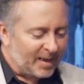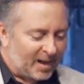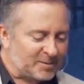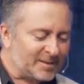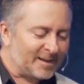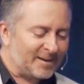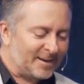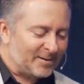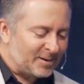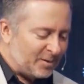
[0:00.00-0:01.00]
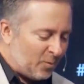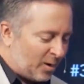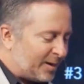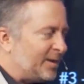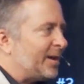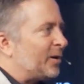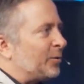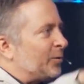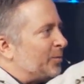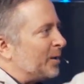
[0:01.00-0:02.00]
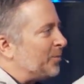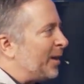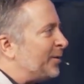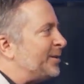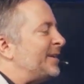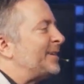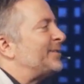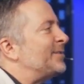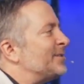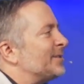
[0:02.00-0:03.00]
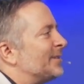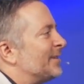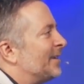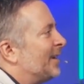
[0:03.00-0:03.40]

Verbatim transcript: I was thinking, that, you know, you walk in, you got to go through the big metal detectors and